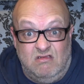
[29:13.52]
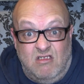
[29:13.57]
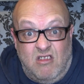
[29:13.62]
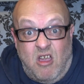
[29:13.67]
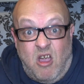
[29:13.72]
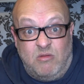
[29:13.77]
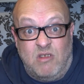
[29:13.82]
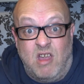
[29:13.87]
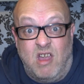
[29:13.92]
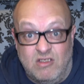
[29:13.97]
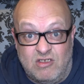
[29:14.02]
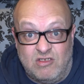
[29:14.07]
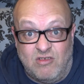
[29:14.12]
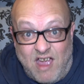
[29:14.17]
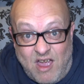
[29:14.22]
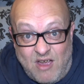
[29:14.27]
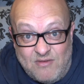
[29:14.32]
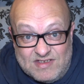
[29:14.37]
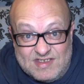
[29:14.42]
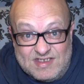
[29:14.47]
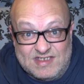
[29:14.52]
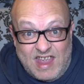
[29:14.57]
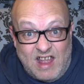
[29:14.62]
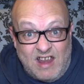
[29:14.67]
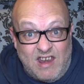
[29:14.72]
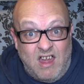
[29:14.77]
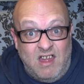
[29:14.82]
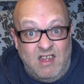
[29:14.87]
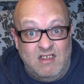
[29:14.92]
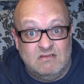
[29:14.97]
I'm going to have a
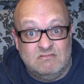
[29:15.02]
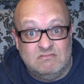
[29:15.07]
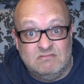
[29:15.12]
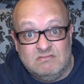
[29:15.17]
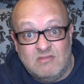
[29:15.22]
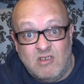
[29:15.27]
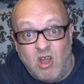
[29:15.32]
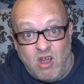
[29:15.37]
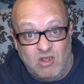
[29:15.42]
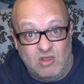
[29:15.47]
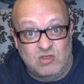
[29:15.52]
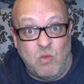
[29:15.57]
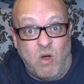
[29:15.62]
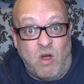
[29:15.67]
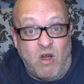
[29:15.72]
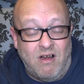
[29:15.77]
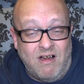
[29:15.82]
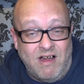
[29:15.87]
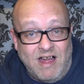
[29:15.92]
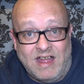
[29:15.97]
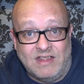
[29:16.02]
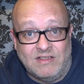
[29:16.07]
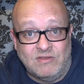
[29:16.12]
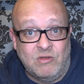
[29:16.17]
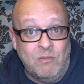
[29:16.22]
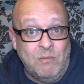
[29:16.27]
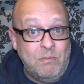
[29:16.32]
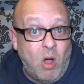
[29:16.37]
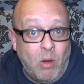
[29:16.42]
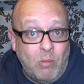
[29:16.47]
Stella Artois and
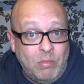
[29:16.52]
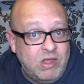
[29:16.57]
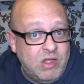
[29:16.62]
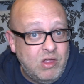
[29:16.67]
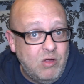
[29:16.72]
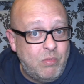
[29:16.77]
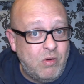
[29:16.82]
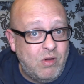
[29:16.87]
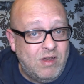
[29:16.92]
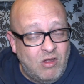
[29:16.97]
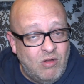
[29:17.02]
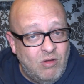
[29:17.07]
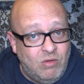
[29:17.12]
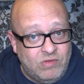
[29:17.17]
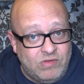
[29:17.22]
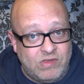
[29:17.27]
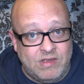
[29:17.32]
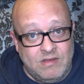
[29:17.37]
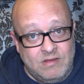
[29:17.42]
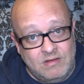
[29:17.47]
some barbecue Pringles.